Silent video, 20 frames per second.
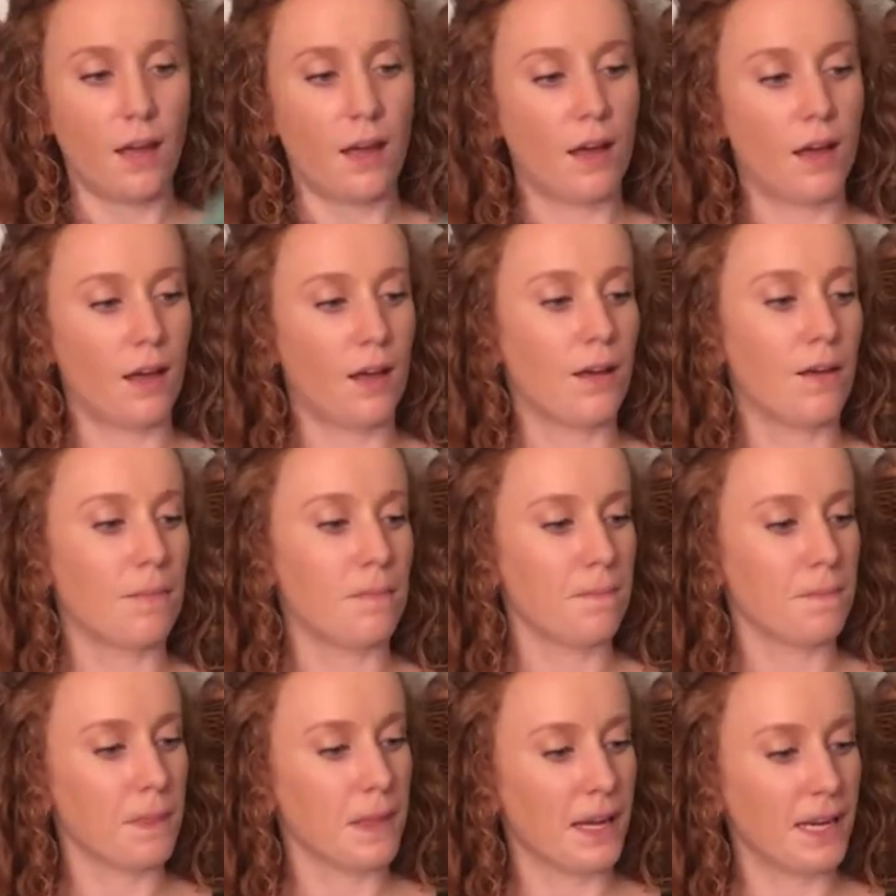
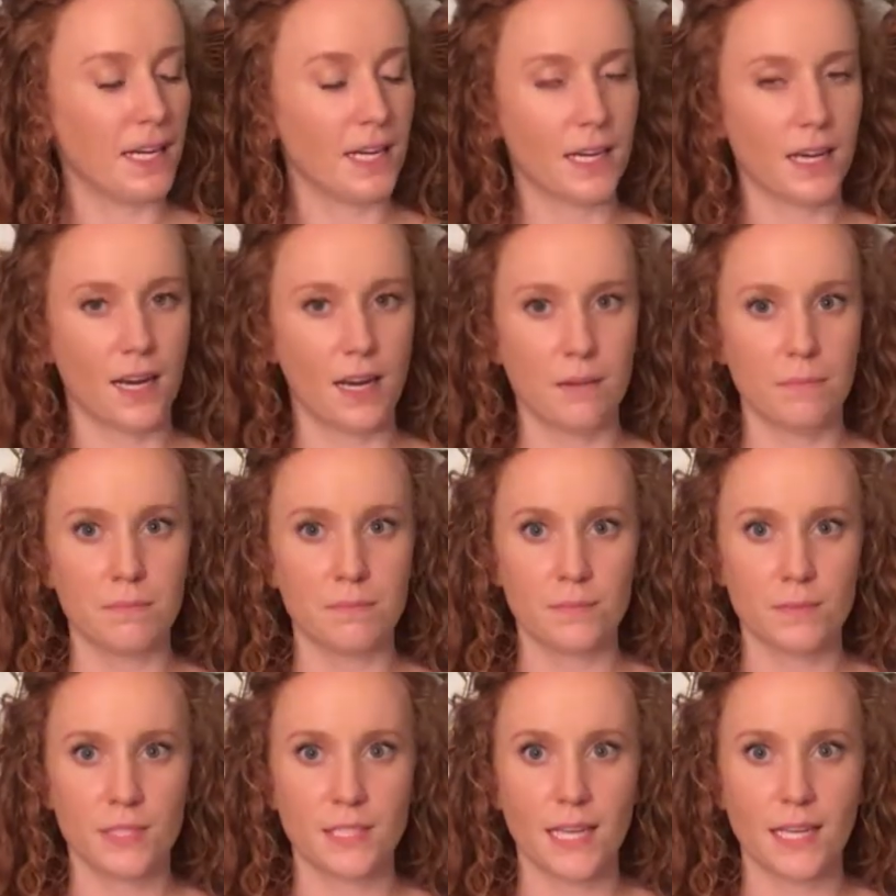And it
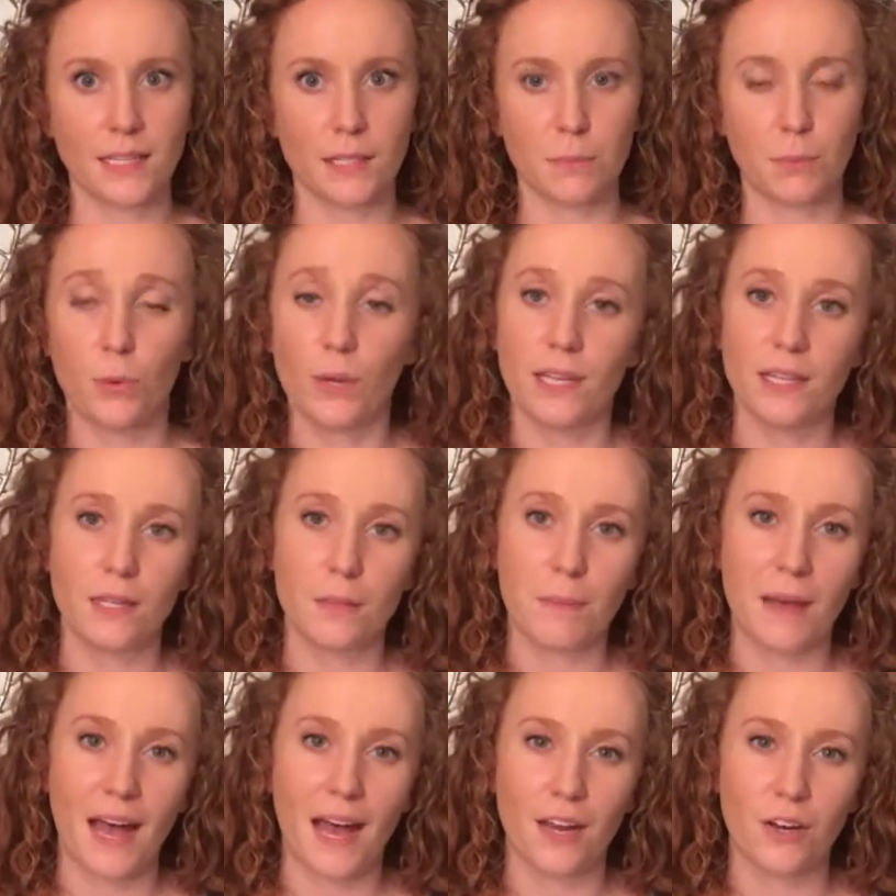comes at the point in
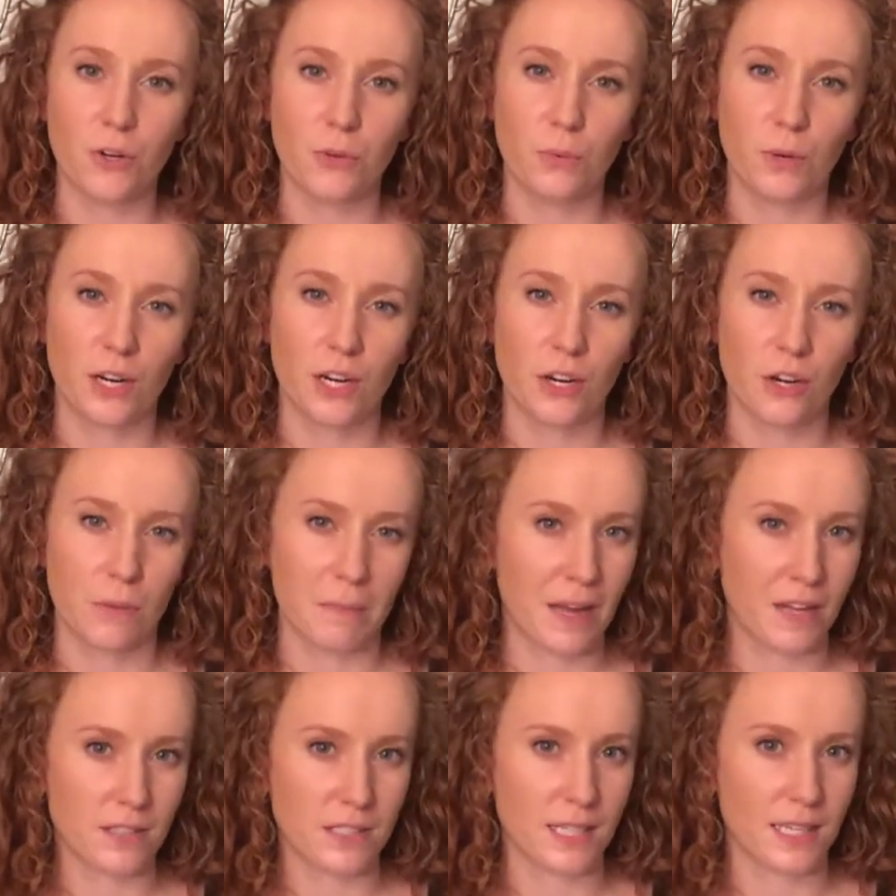the pattern where you're
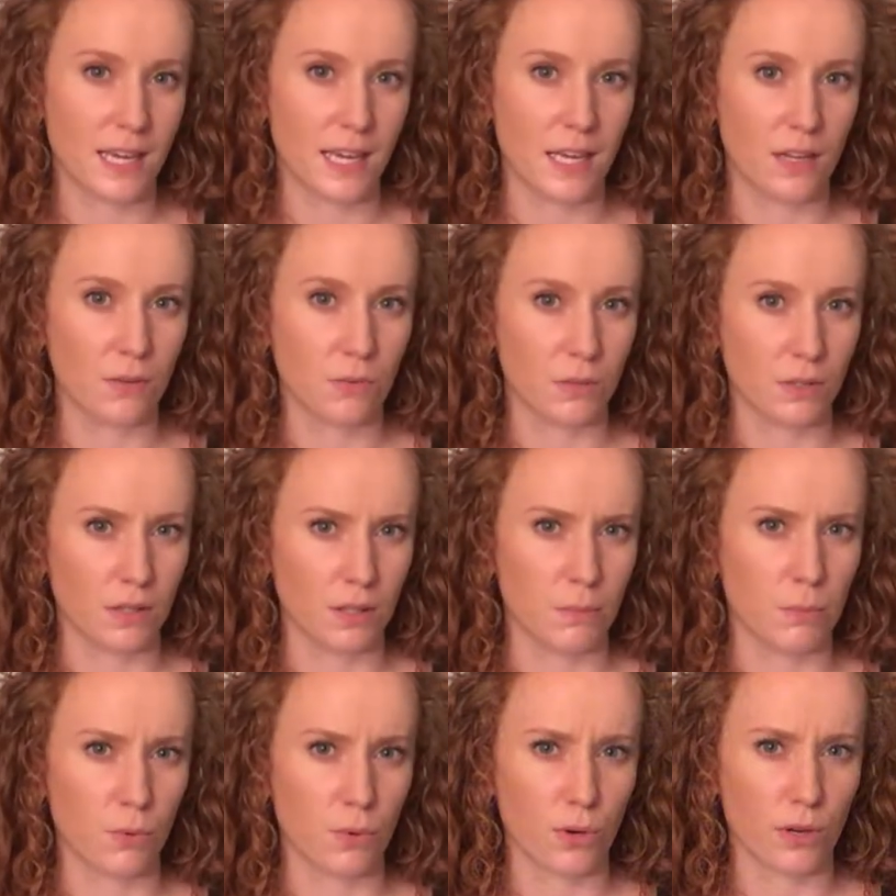about to get
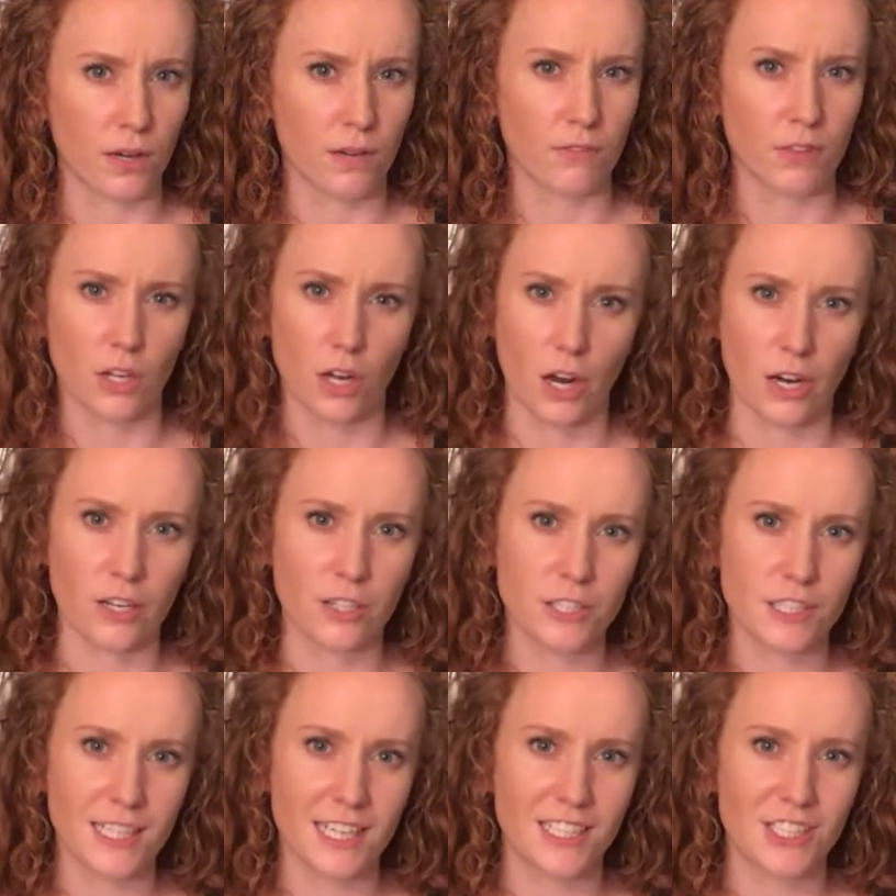really bored of the
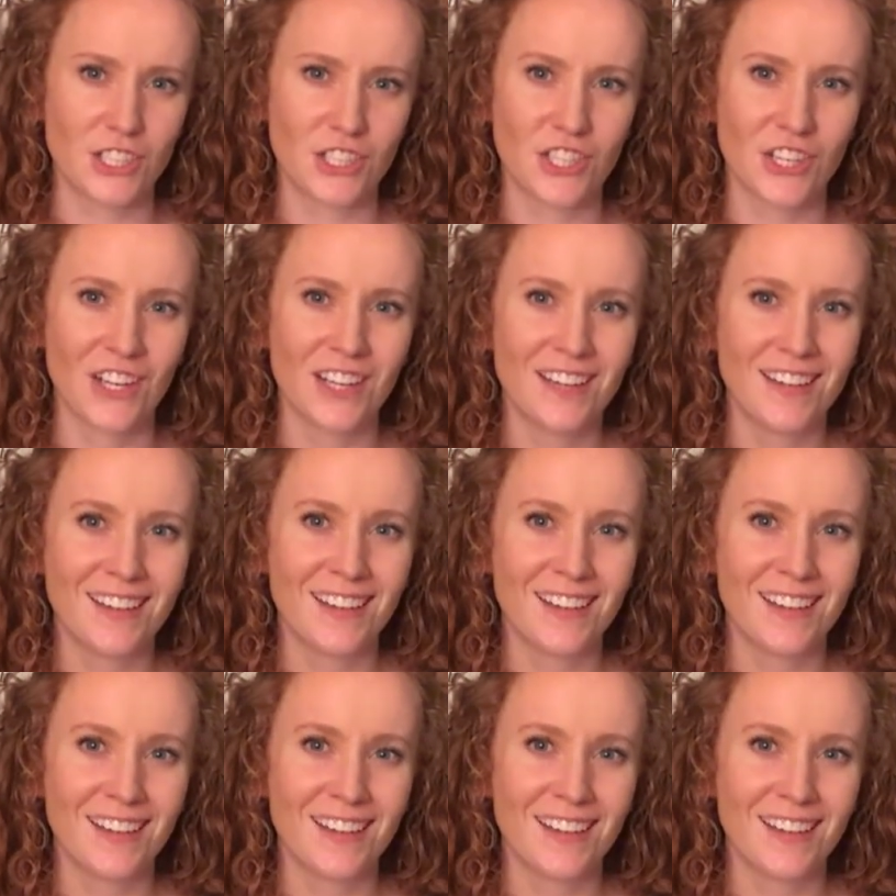garter stitch.